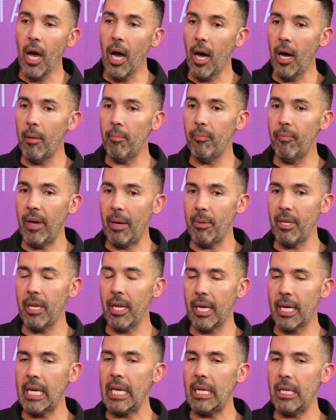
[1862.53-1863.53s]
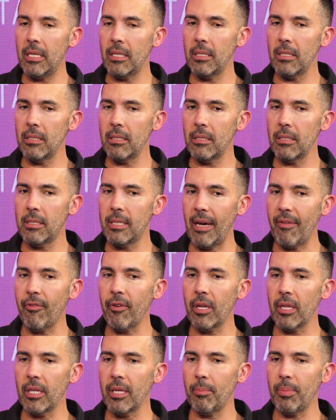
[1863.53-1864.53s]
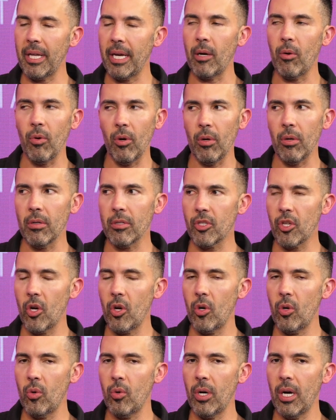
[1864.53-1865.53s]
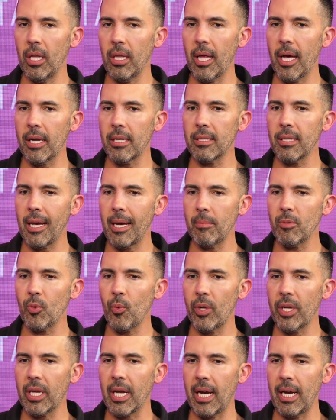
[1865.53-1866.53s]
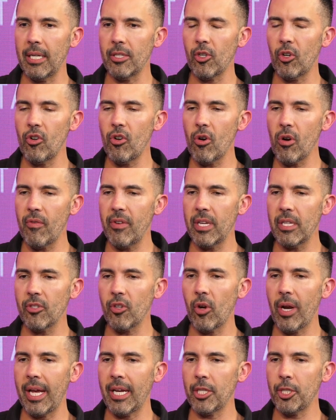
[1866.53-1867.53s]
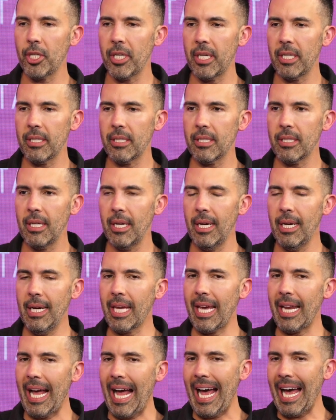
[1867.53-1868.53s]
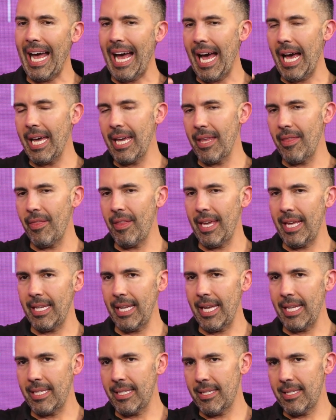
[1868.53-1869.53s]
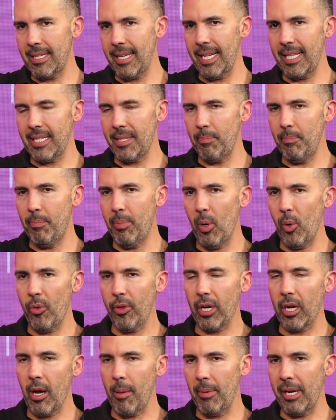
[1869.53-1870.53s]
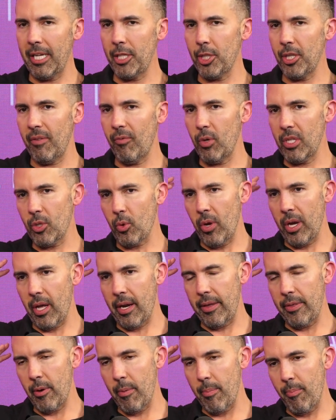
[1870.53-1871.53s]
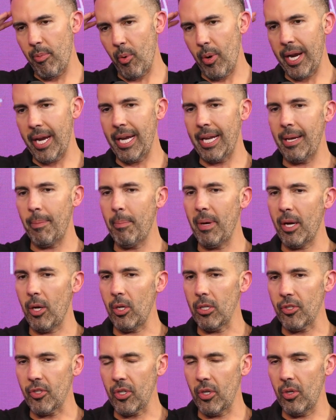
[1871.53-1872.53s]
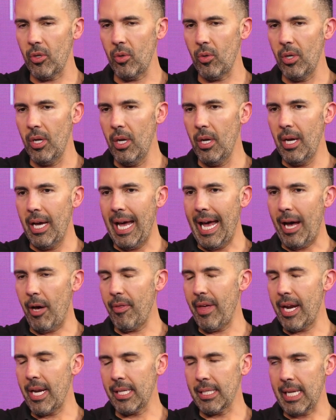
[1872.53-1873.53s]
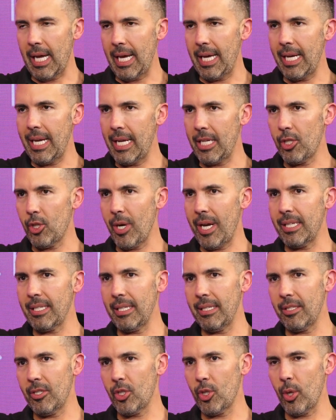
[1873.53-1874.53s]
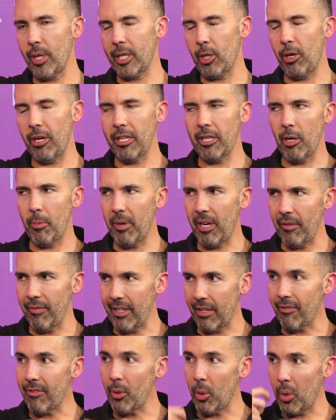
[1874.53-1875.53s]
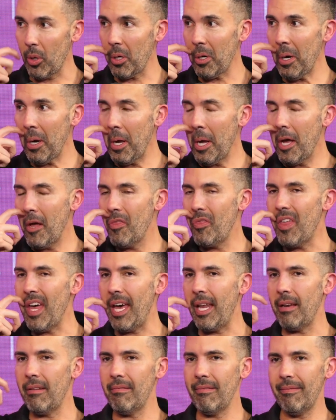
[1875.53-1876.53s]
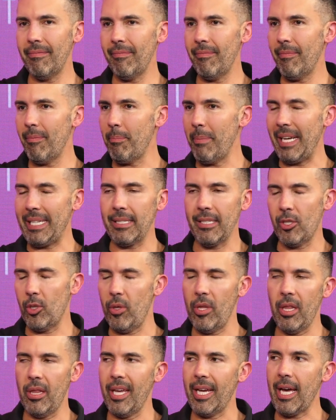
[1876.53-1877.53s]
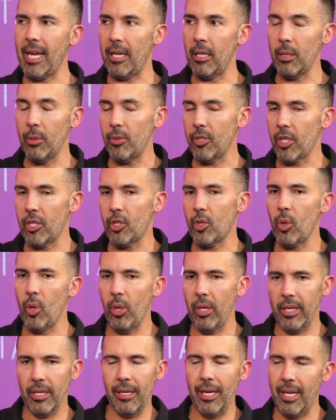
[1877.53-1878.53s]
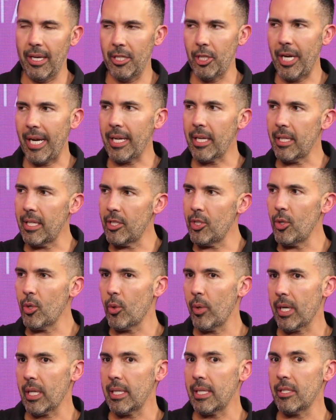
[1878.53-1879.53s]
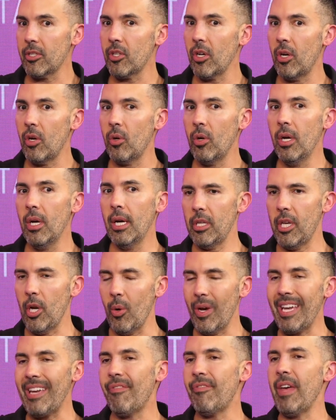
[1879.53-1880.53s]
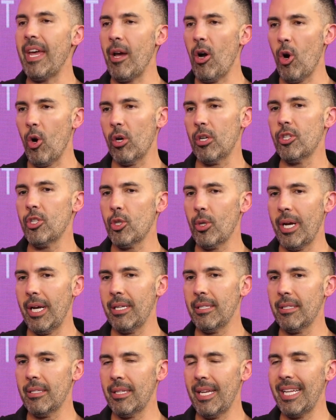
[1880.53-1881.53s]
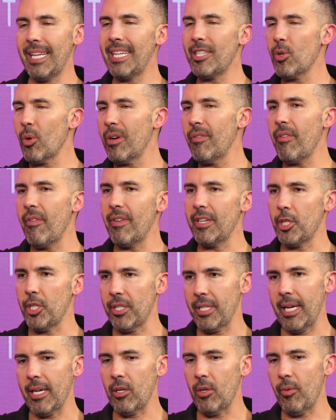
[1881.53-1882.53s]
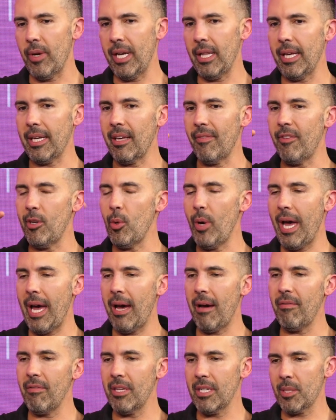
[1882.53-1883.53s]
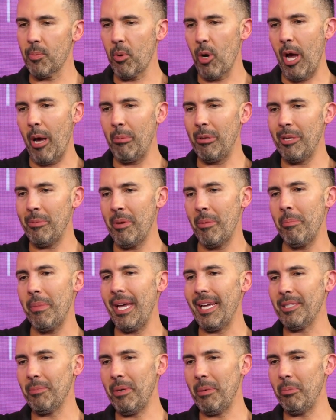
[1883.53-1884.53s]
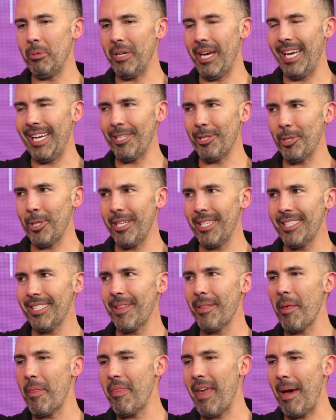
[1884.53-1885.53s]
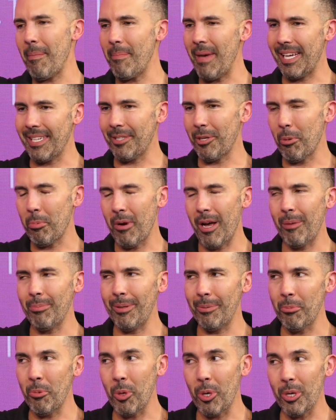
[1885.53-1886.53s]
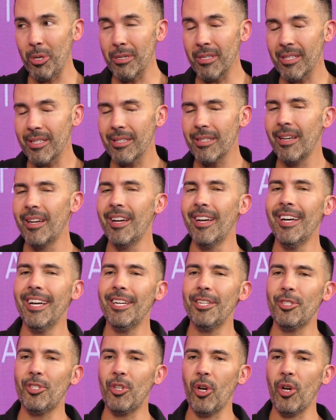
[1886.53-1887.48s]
I mean, it can definitely play a role. So a lot of times when guys are nervous or anxious, again, it's both a combination of what's going on in their brain, but also how that anxiety and stress is triggering their pelvic floor that makes it so that they kind of lose control and ejaculate too quickly. So, if they are stressed, it's sort of a vicious cycle, right? Like if you have this problem, it makes people anxious, then that makes their problem worse. Oh.